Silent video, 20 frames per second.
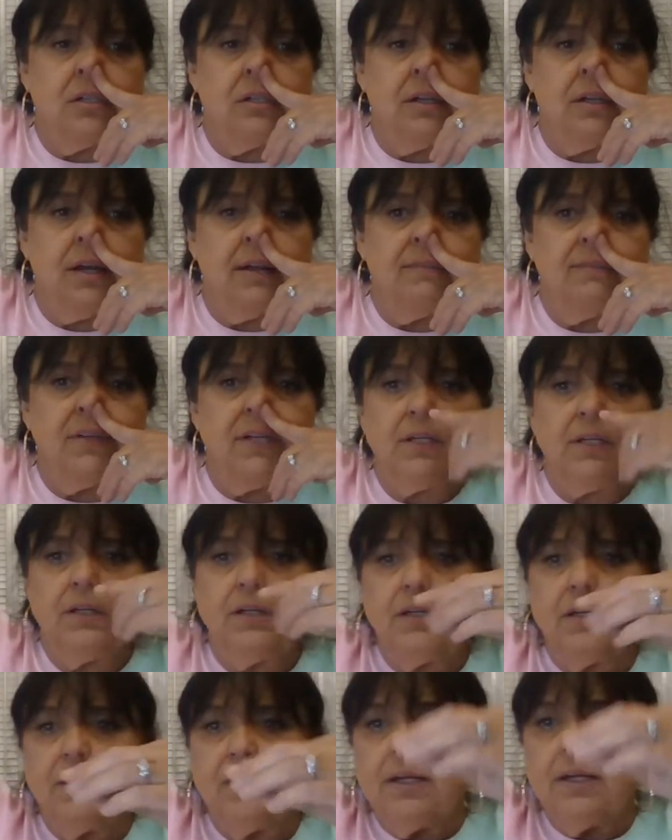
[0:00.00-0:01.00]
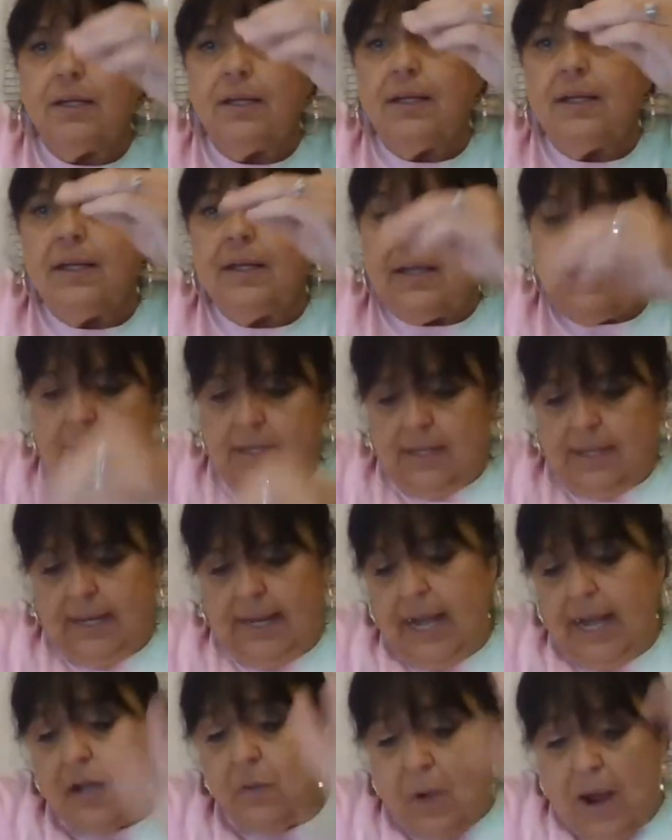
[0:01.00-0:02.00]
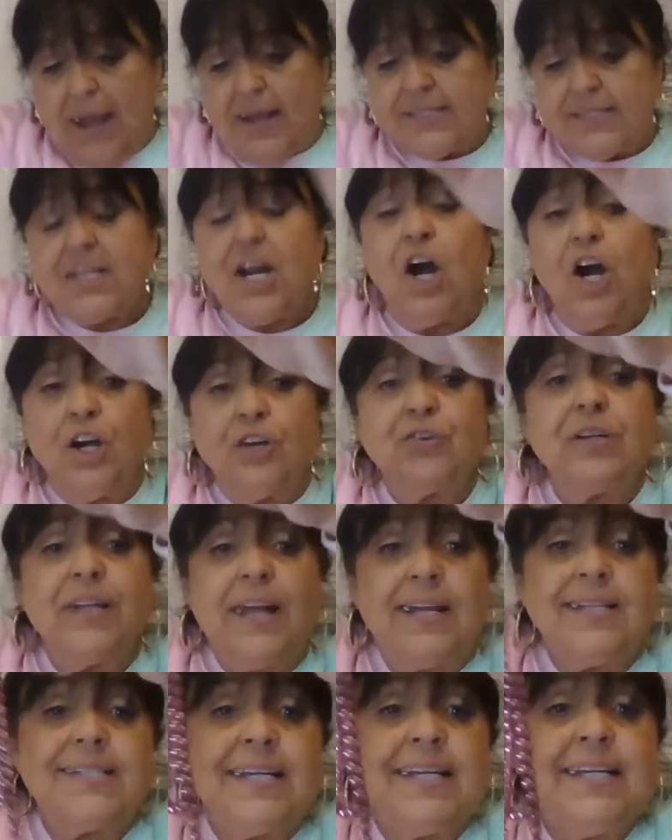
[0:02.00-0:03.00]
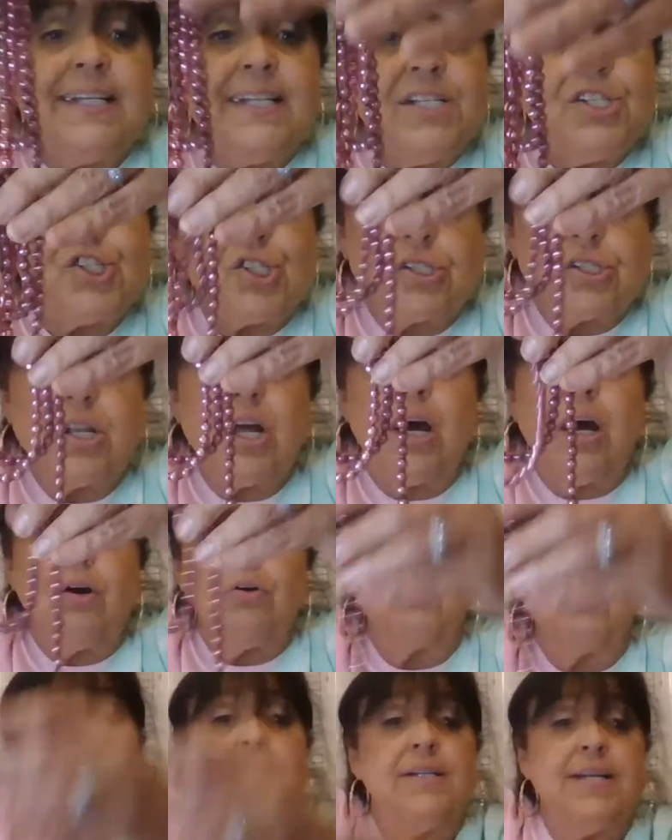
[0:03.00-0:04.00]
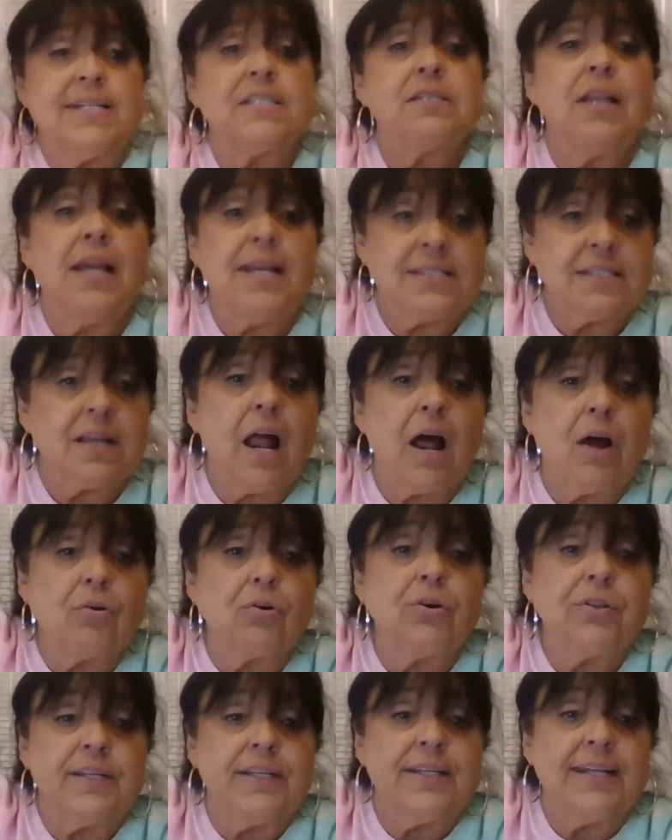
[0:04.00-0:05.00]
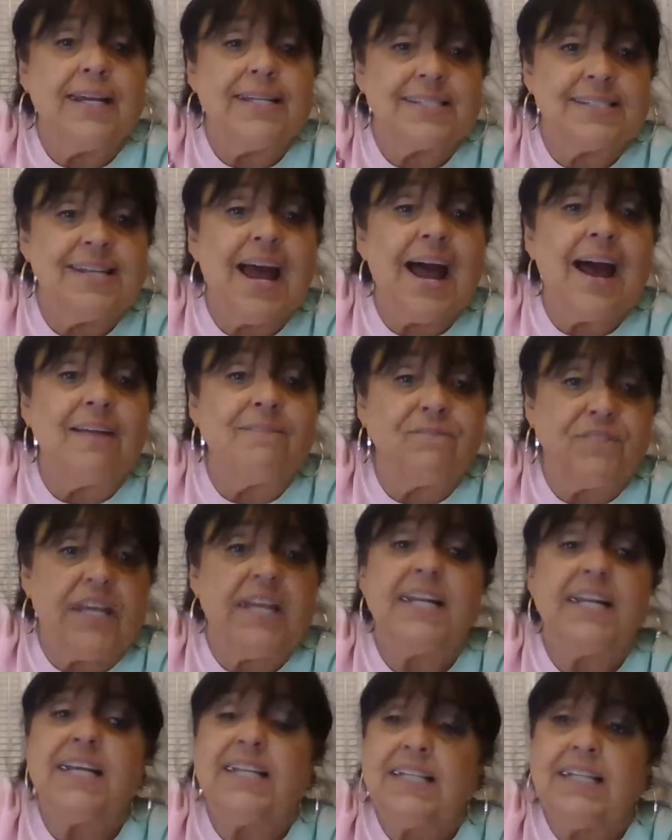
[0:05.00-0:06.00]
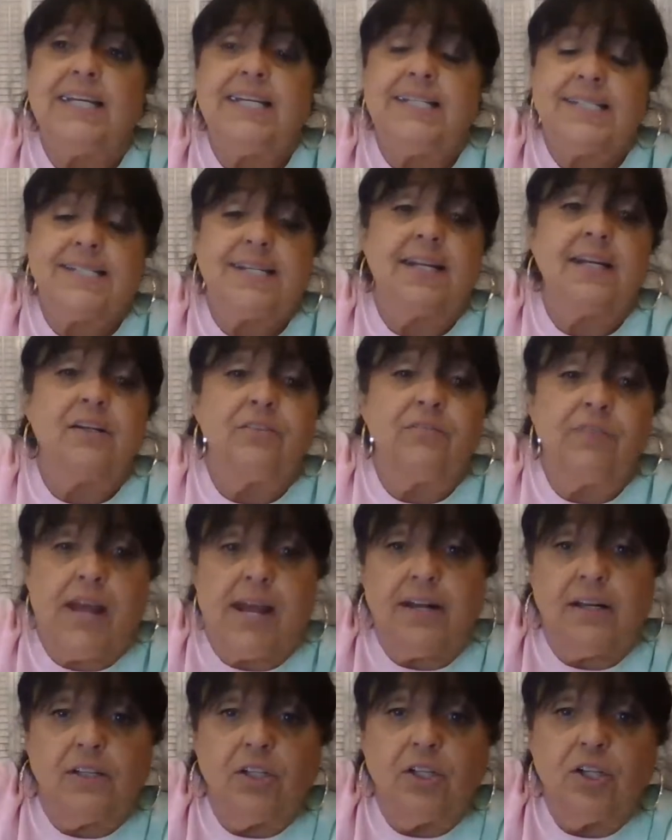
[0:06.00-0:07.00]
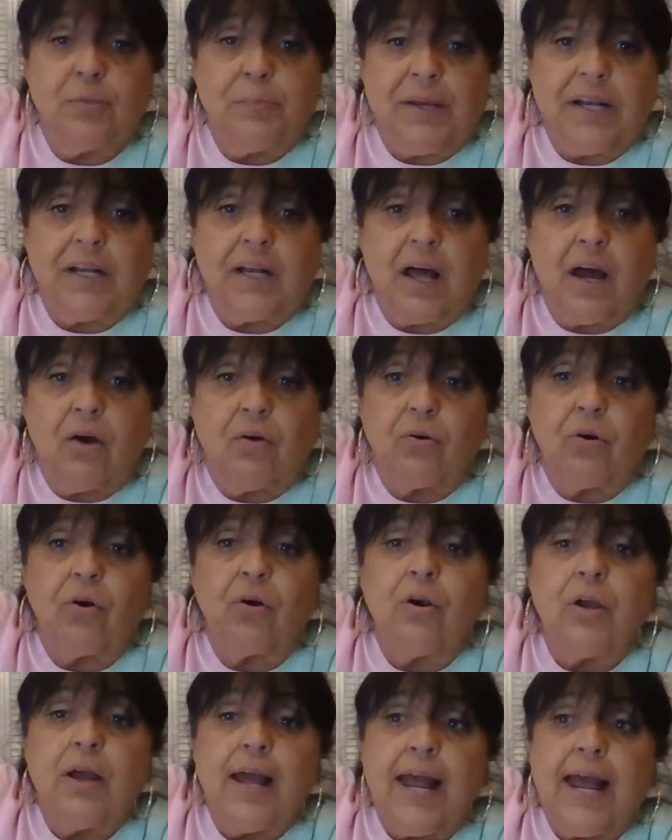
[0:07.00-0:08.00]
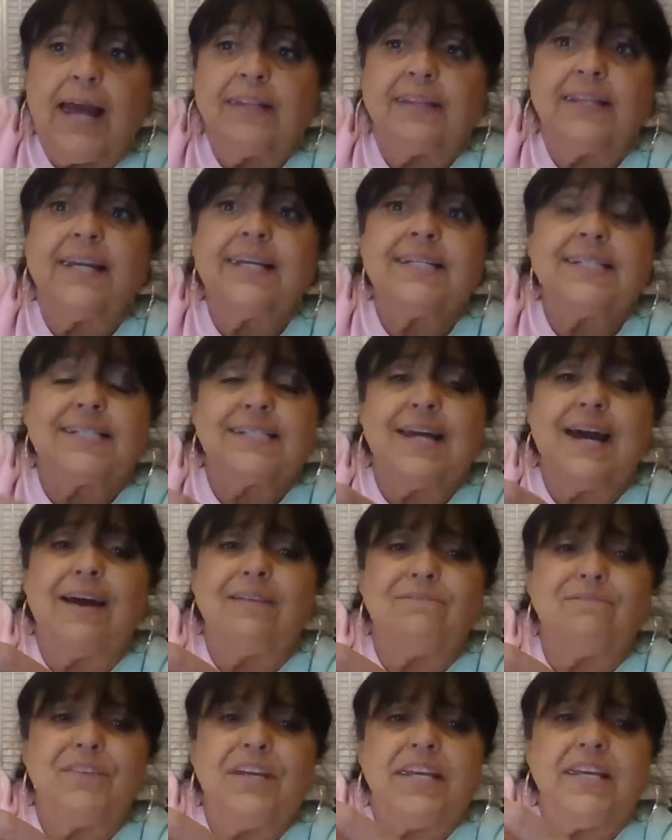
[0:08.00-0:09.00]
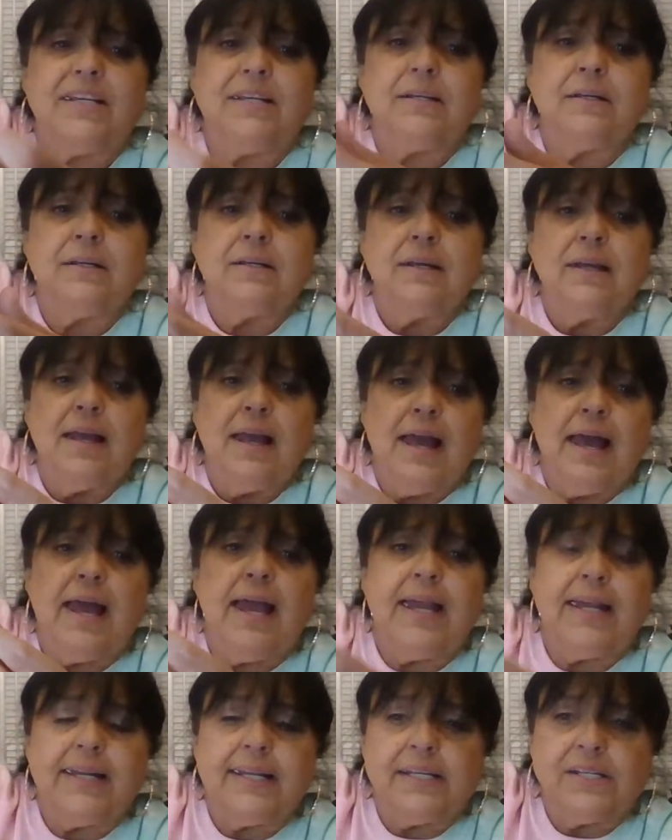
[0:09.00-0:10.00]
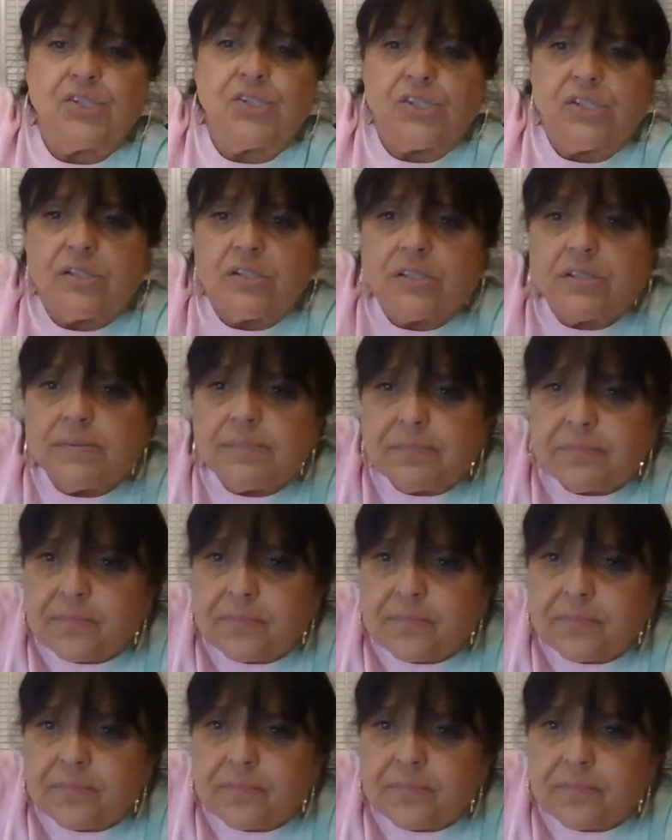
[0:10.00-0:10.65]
9 feet. Anyway, it's 118 inches long. It's longer than, it's 9 feet at least, and a little bit longer. I think it's 9 feet 8 inches.